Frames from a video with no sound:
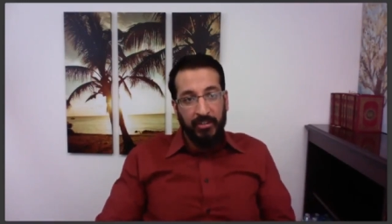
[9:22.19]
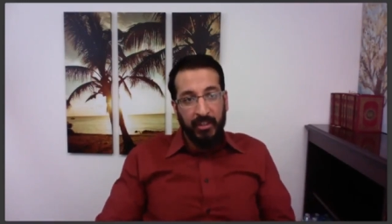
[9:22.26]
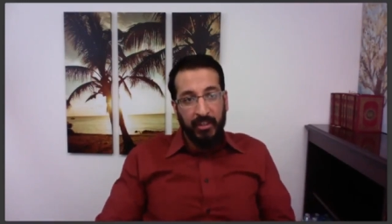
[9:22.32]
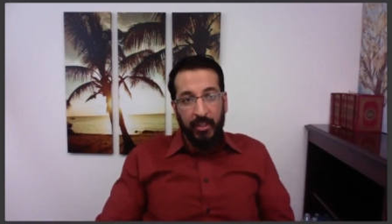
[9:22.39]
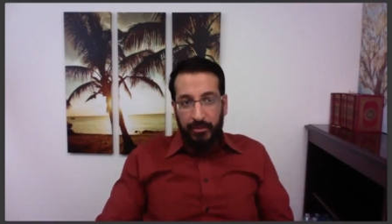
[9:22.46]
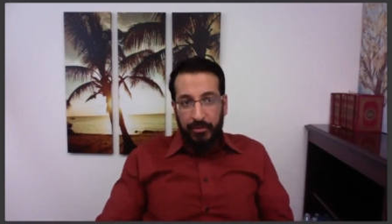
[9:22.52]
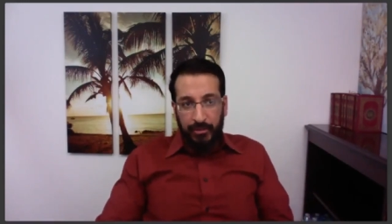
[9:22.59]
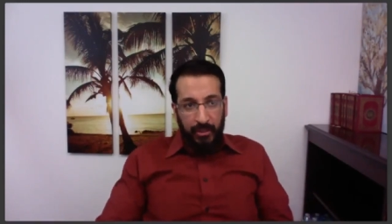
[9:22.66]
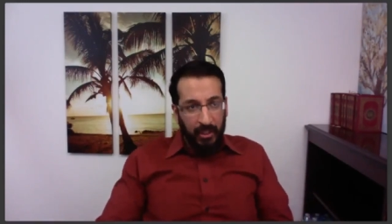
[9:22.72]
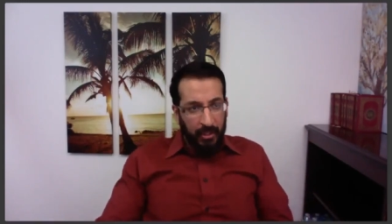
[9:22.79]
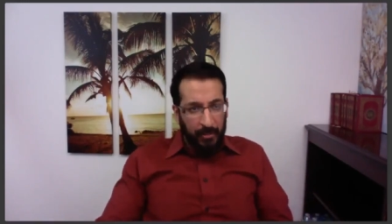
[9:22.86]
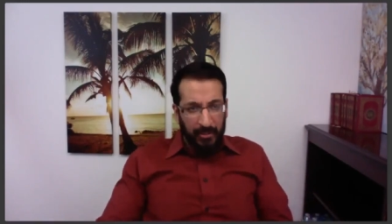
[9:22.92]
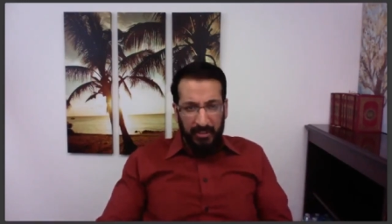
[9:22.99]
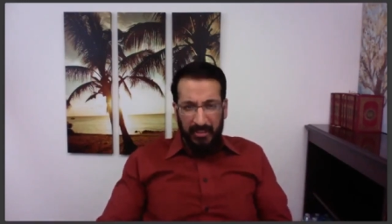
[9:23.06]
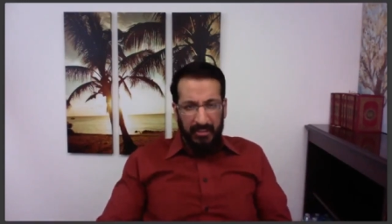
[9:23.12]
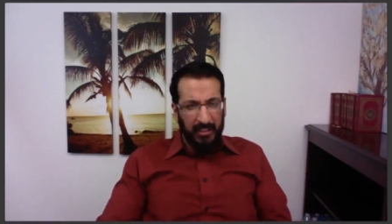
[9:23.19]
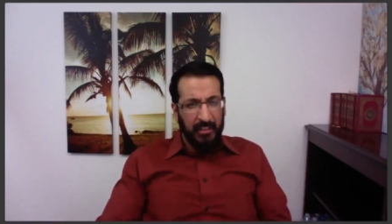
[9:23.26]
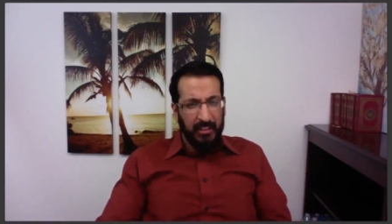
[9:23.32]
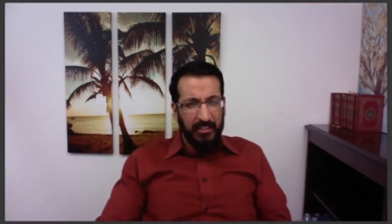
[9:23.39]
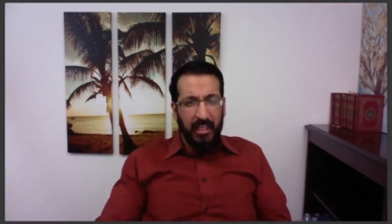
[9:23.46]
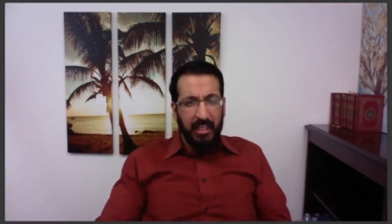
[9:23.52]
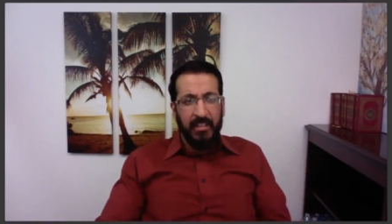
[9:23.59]
and I also talk about things like
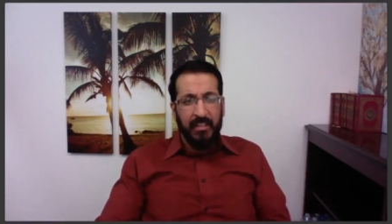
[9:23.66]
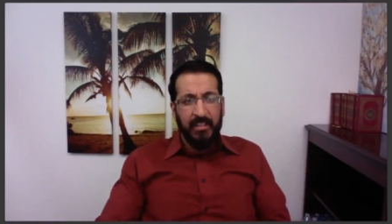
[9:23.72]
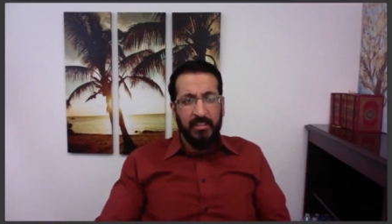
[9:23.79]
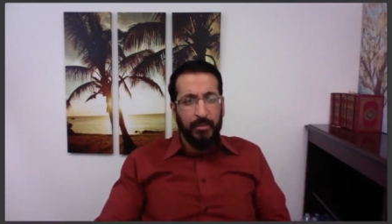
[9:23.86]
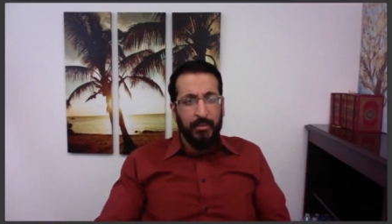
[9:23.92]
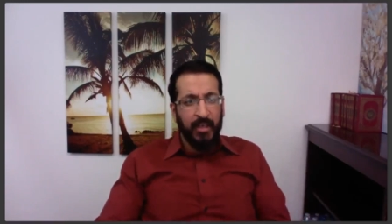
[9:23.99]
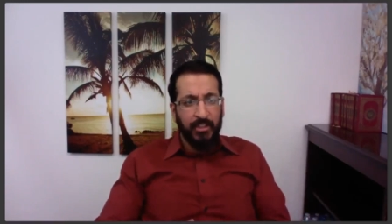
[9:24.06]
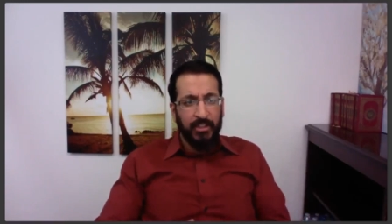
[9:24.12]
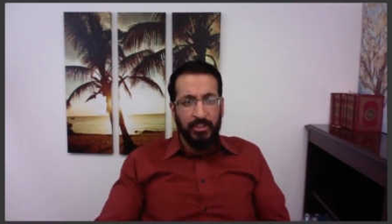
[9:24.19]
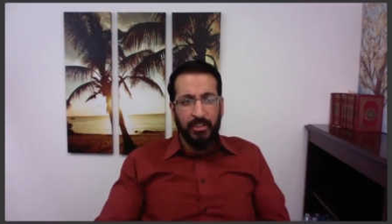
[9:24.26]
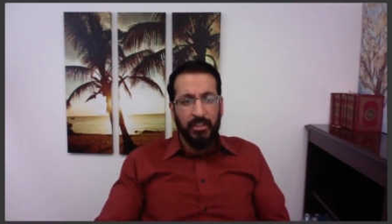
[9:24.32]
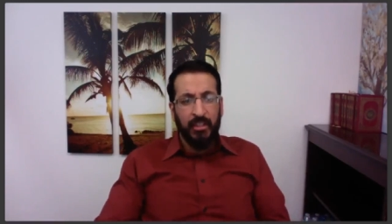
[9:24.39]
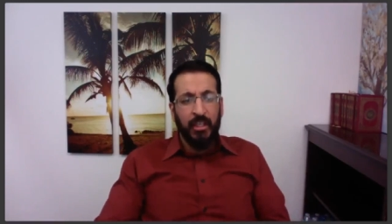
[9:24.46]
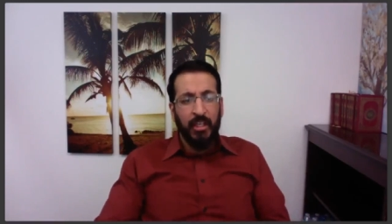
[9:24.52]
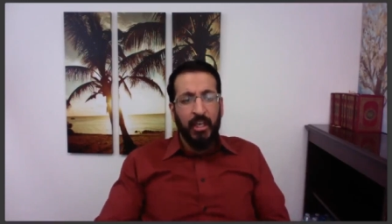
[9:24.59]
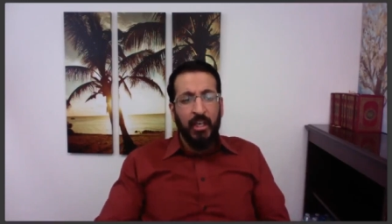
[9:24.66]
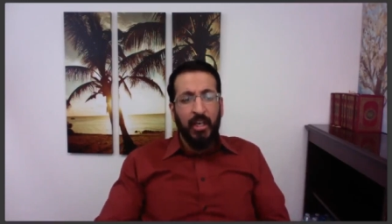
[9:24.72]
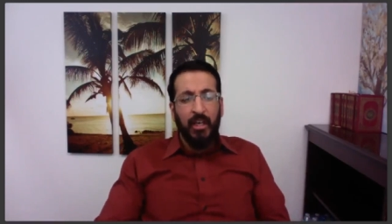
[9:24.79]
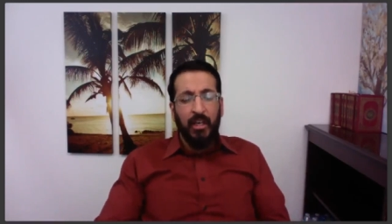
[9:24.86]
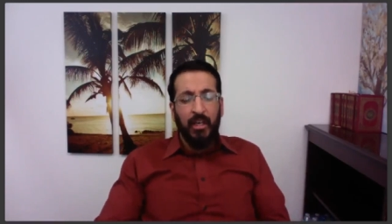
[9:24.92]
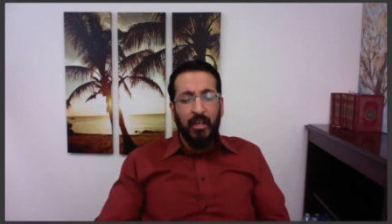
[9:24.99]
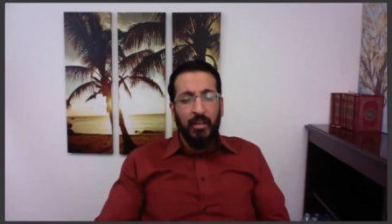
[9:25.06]
anxiety, depression,
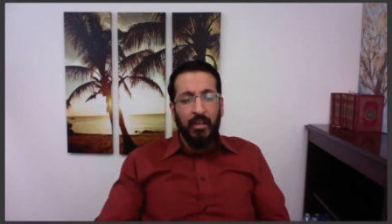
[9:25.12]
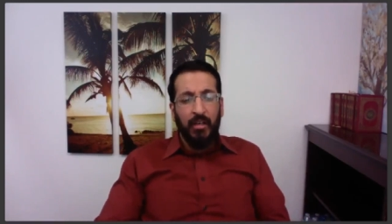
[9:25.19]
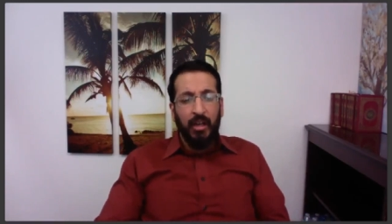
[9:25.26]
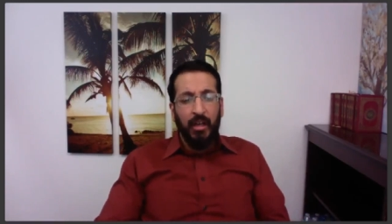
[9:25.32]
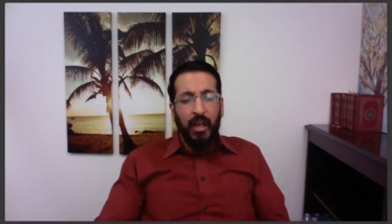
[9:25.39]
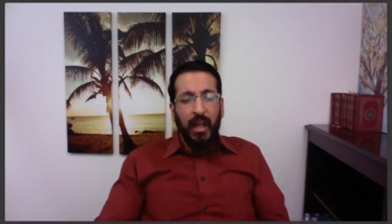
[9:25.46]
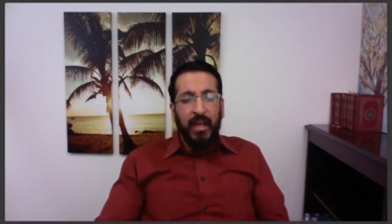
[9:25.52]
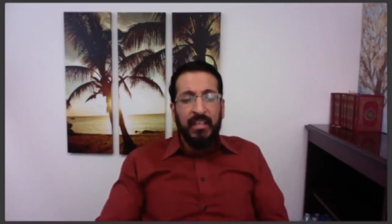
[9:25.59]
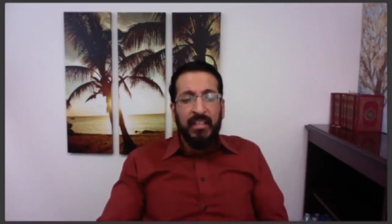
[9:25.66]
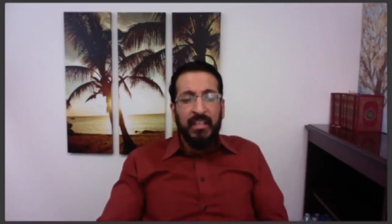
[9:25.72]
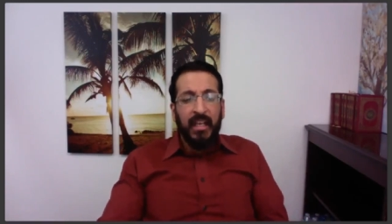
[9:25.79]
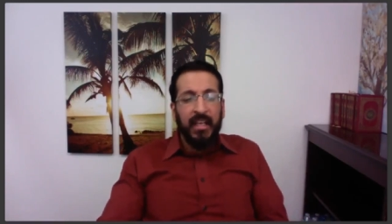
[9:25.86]
any